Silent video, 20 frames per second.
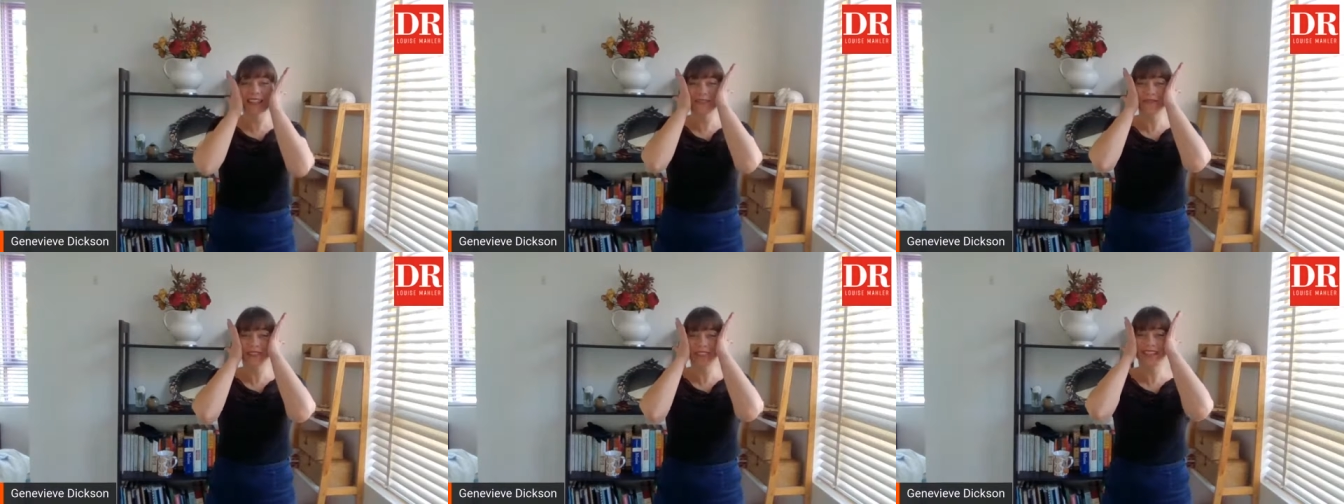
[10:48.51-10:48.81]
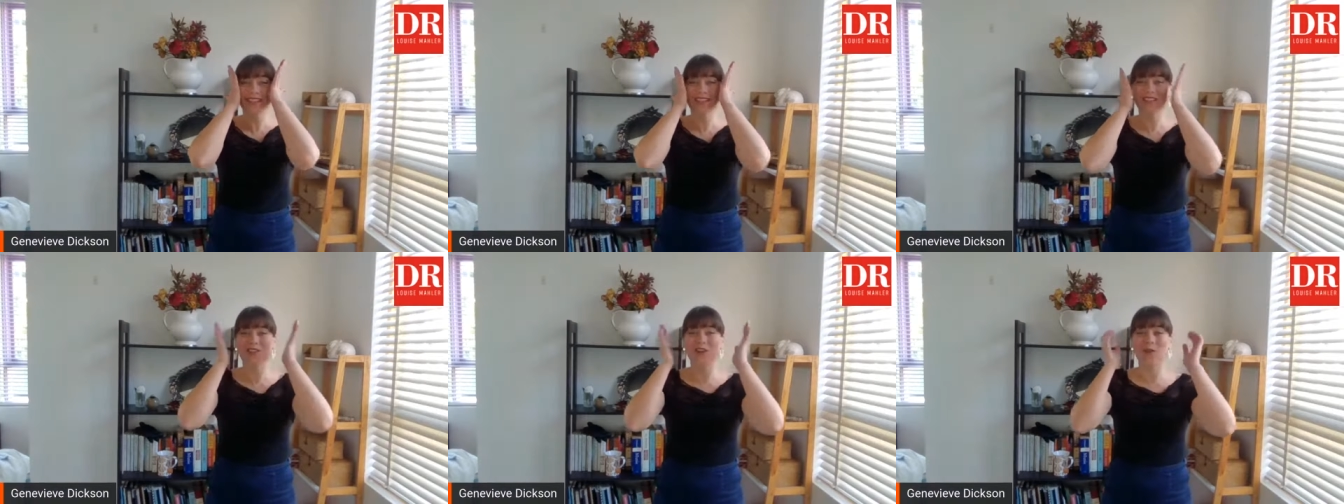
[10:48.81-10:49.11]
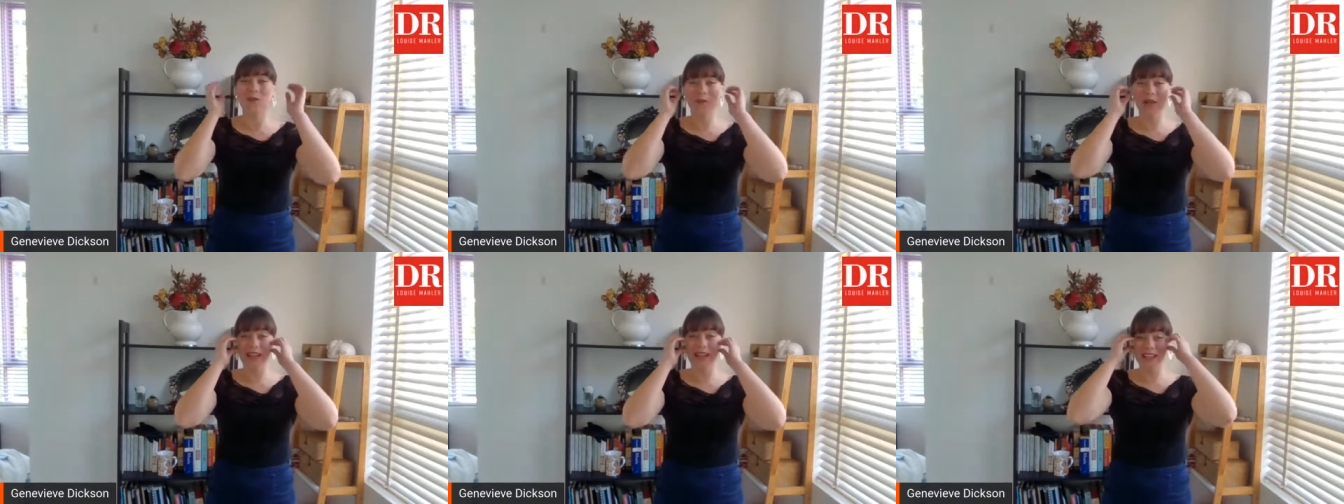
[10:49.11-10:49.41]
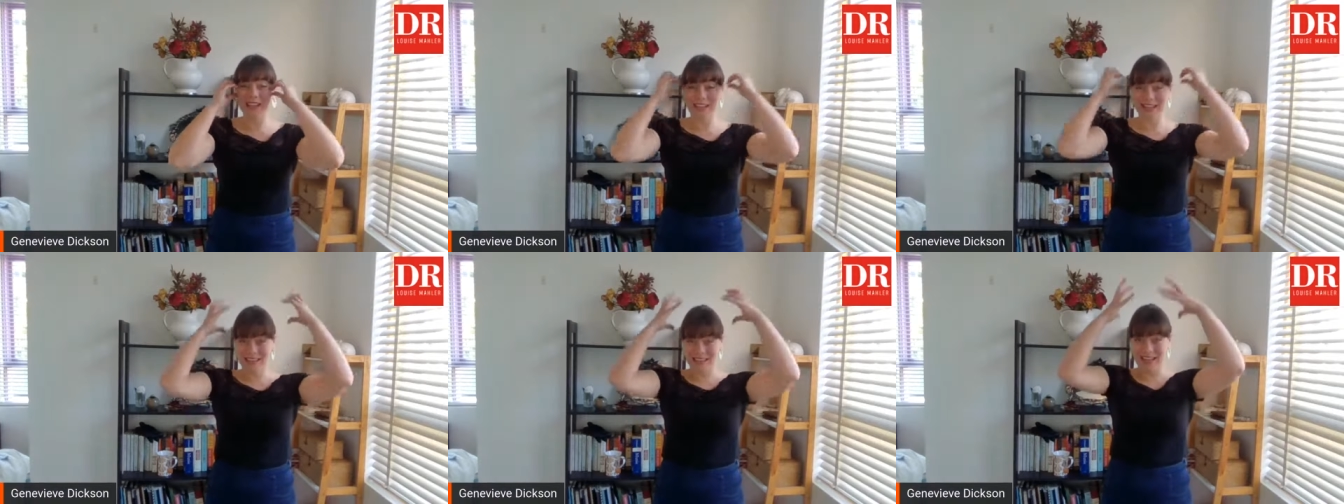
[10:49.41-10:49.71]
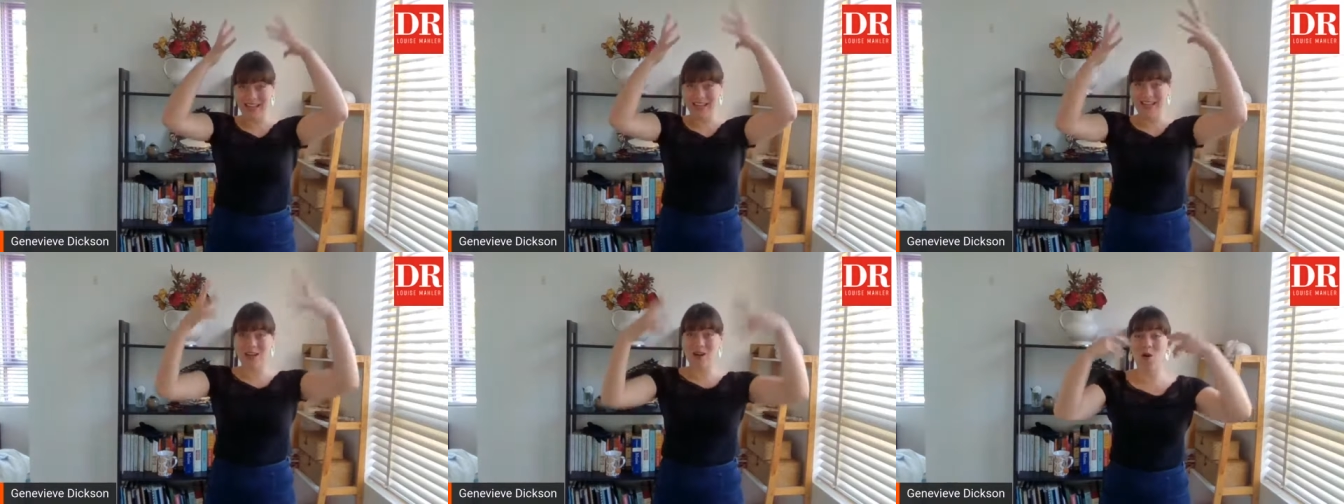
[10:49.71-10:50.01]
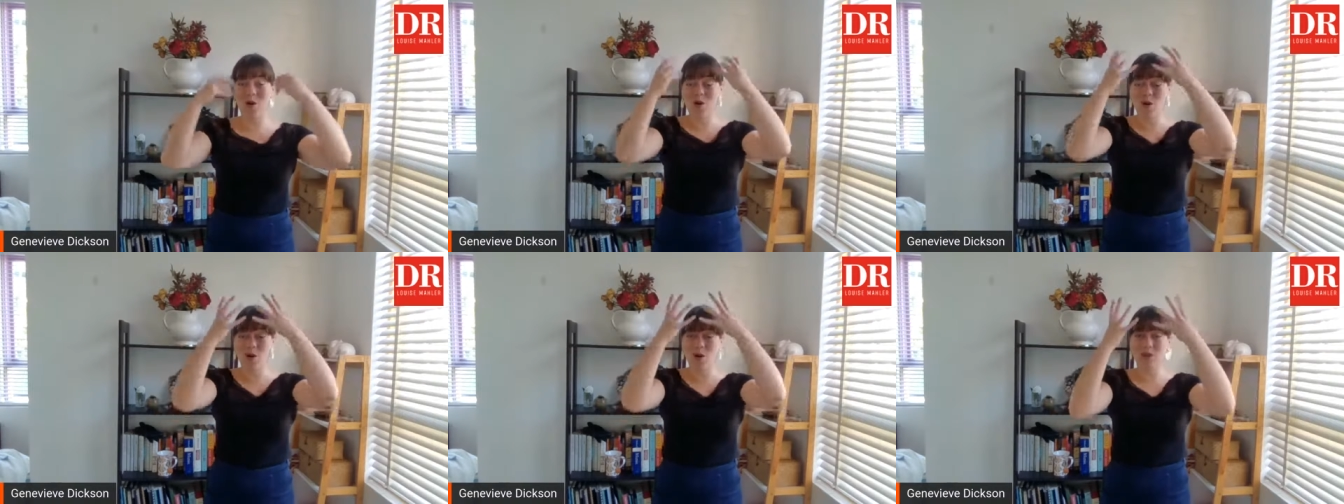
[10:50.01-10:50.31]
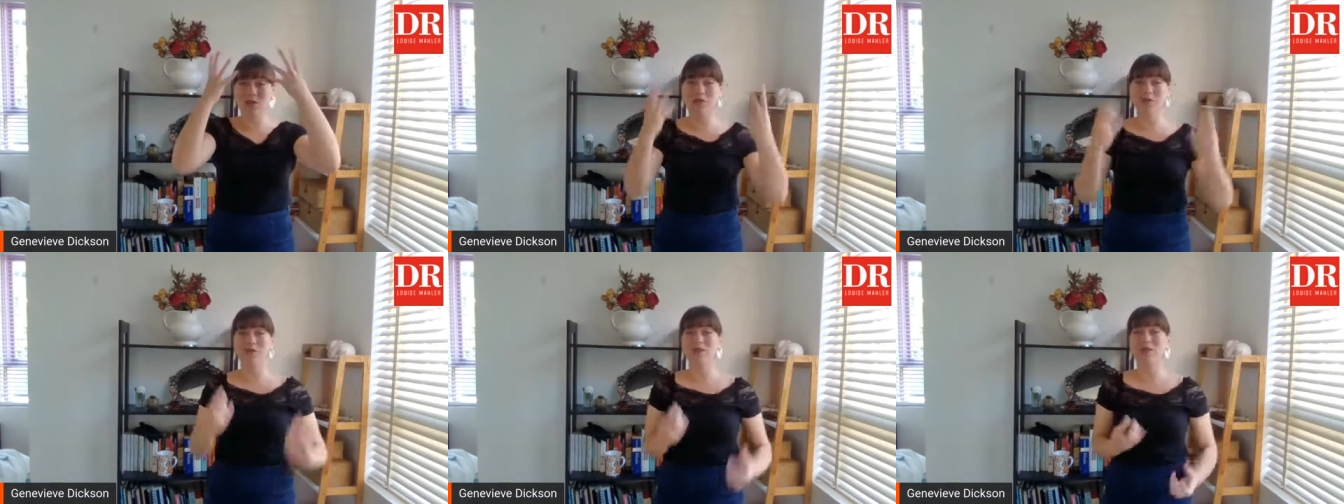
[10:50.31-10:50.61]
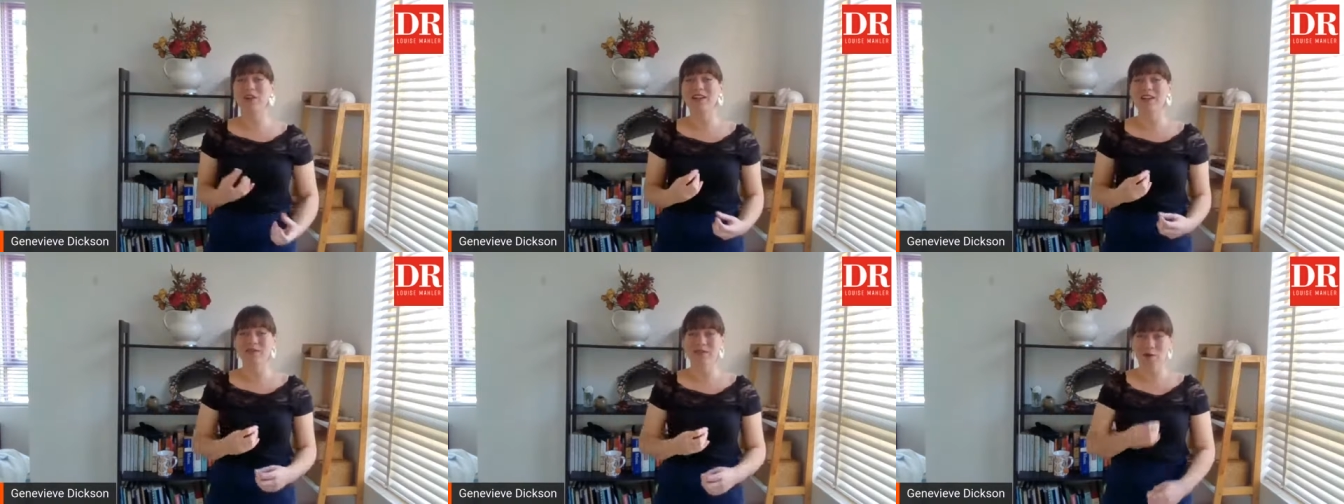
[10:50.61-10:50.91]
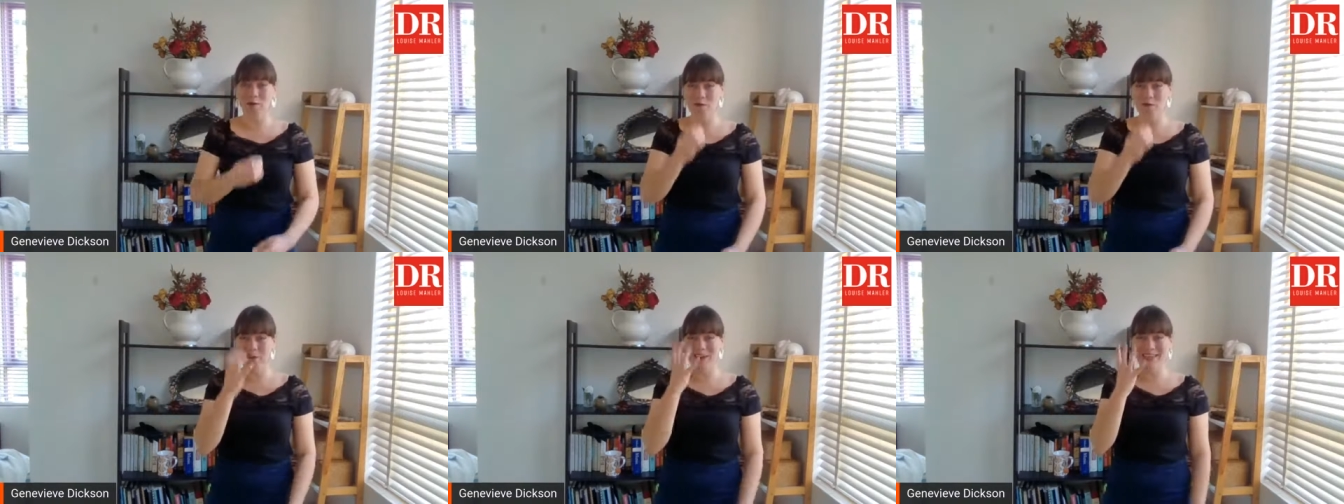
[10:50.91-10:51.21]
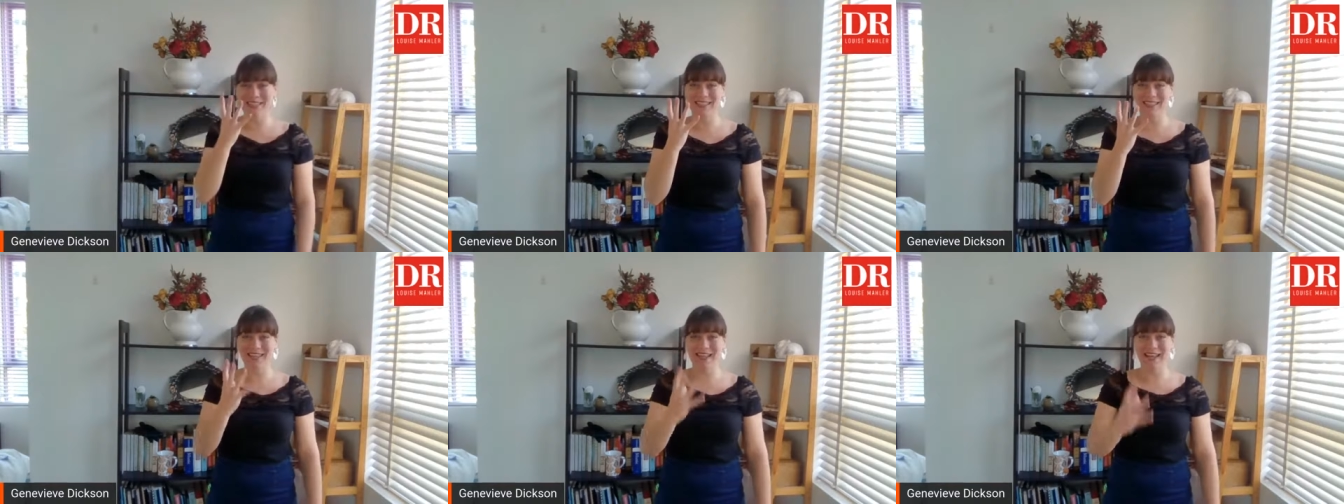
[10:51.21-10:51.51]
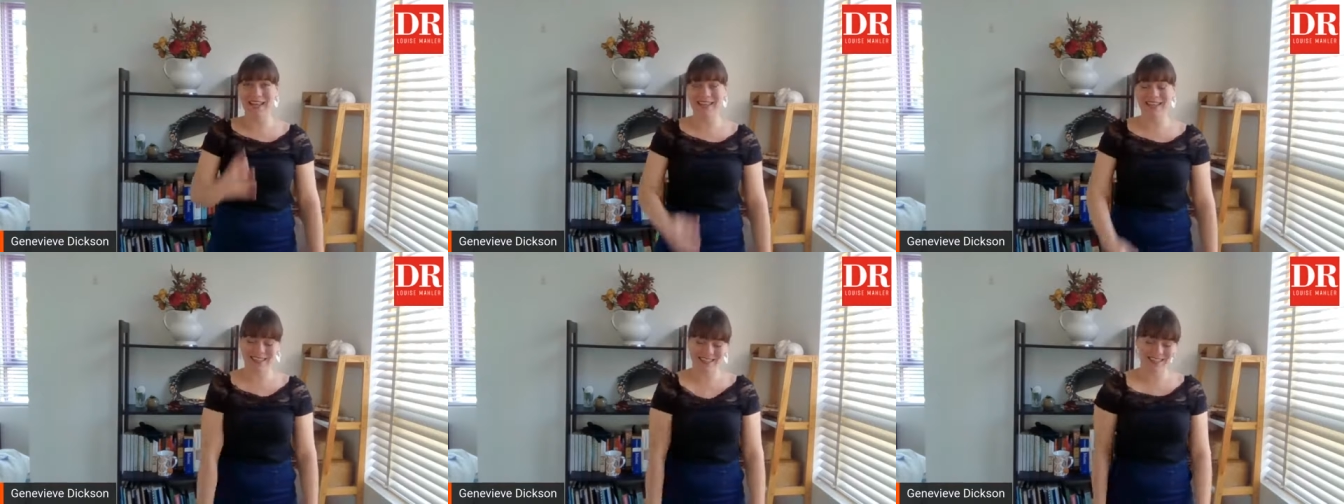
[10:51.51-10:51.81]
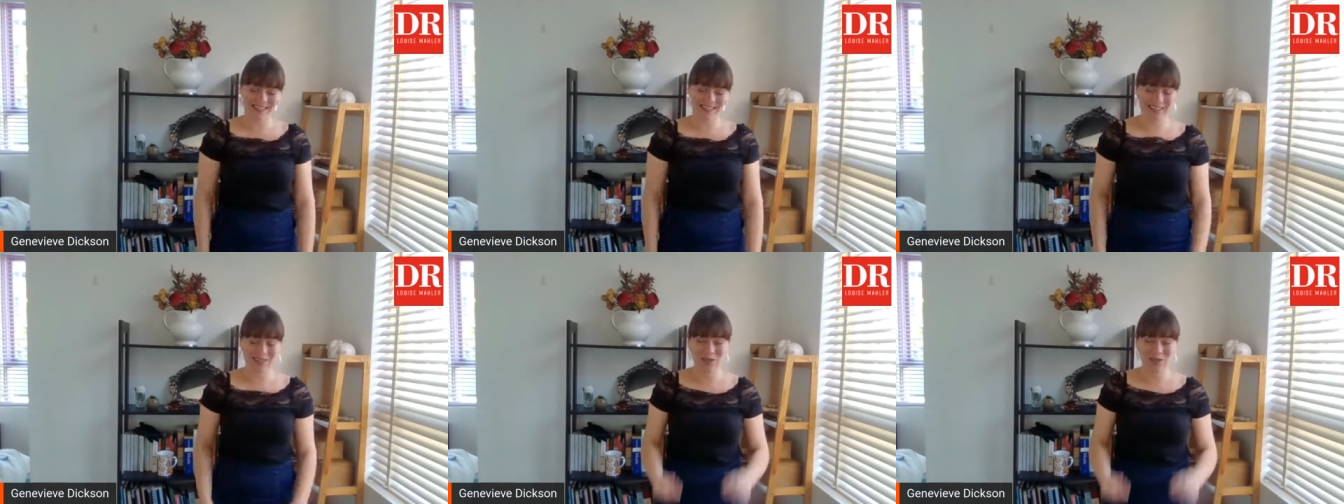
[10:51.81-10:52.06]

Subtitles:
lifting the soft palate, and getting all of the front of your face engaged,